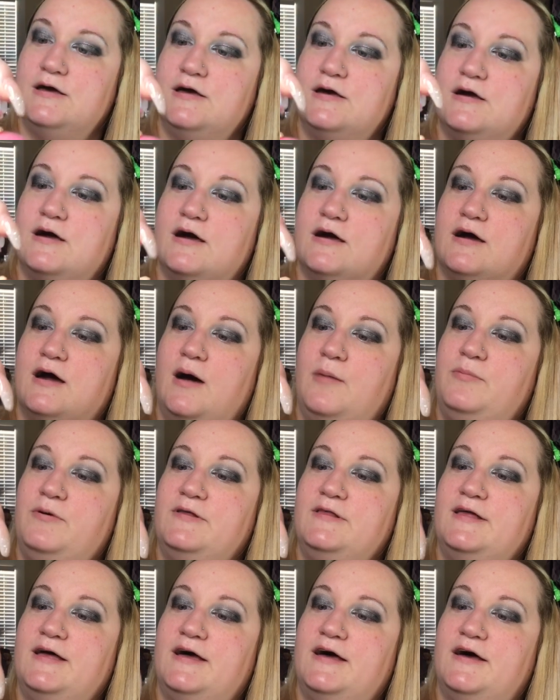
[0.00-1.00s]
a
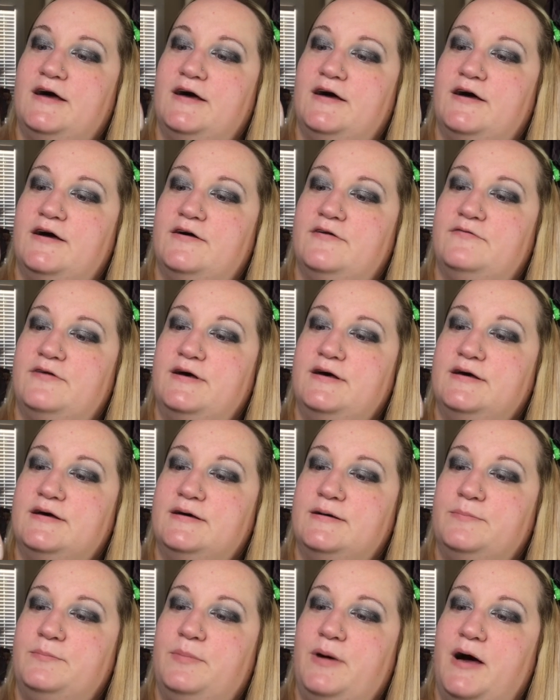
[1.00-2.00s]
couple of
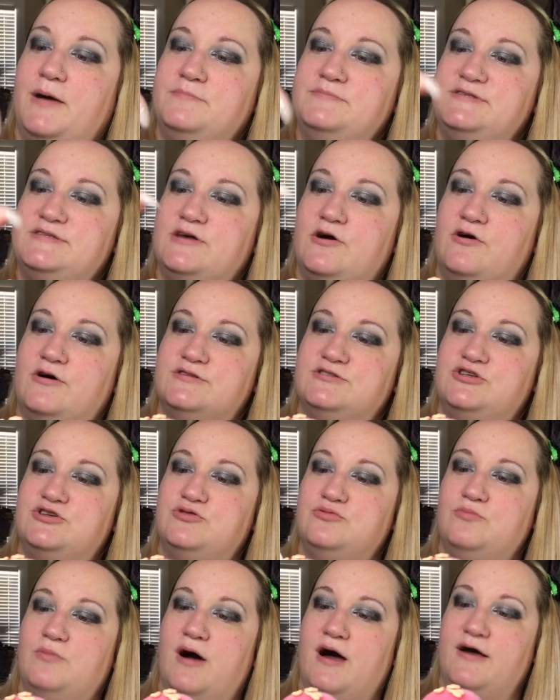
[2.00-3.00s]
pumps
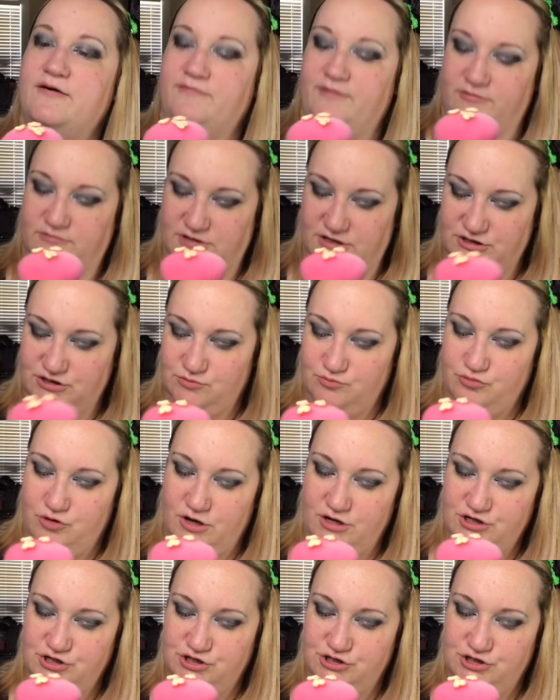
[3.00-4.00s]
onto my foundation
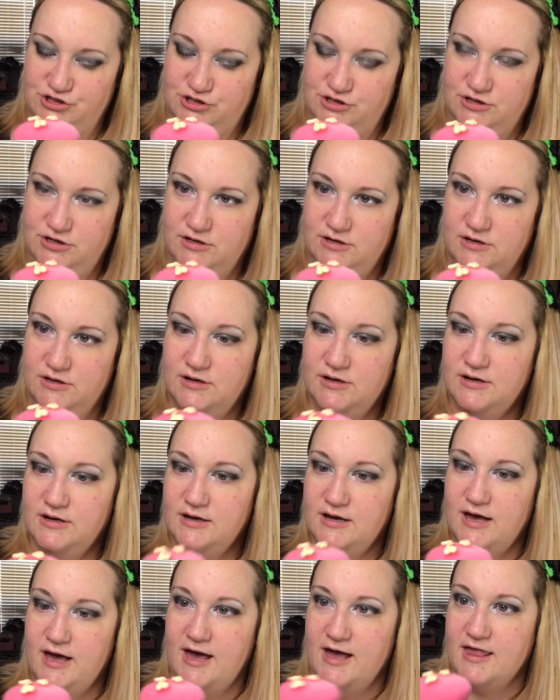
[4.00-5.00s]
brush.
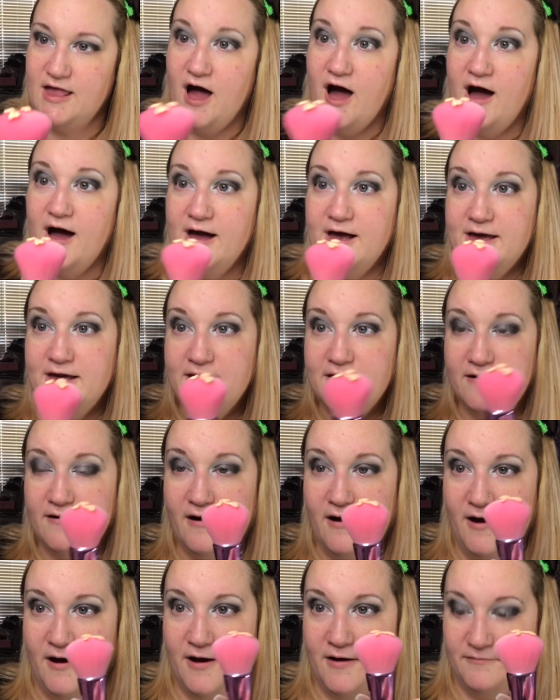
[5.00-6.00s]
And
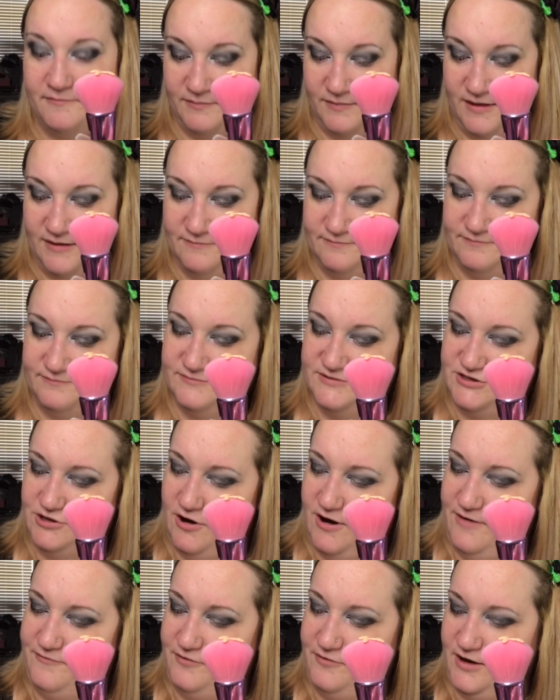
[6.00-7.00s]

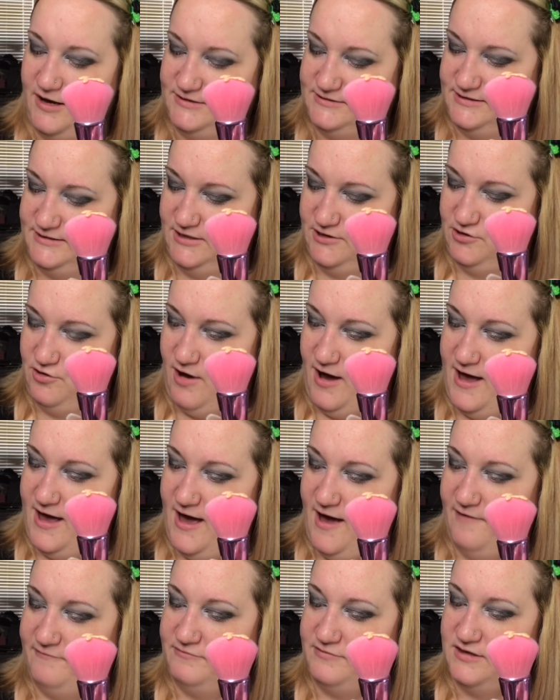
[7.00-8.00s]
sorry, I forgot to tell you, I
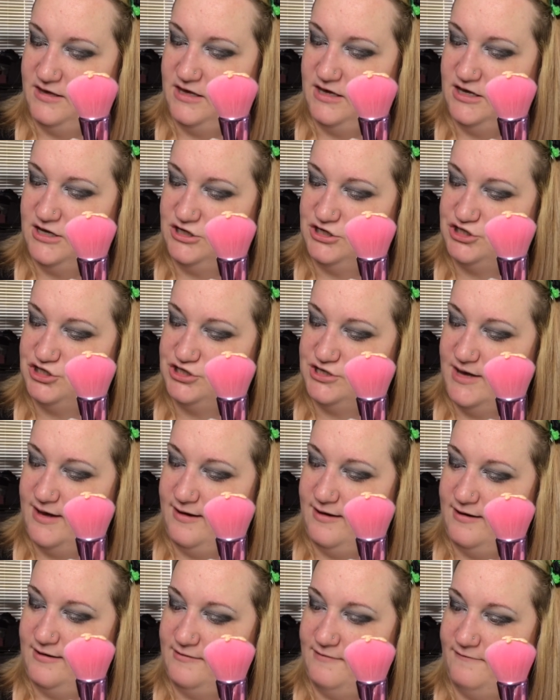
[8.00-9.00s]
have the
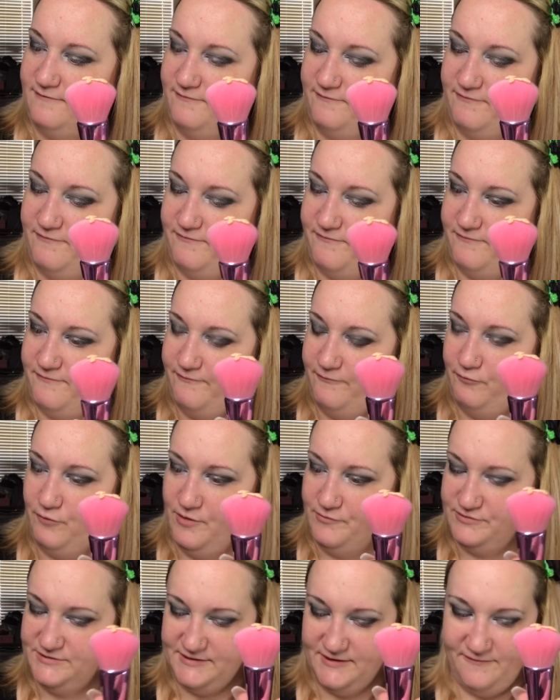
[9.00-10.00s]
shade, what
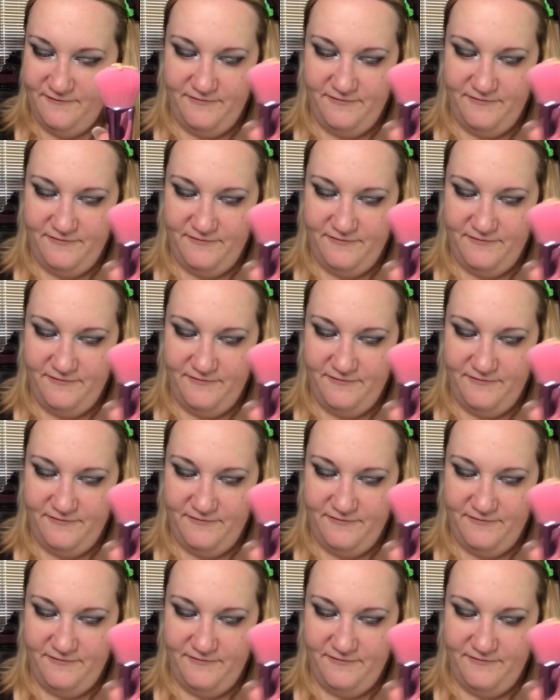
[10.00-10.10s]
was it?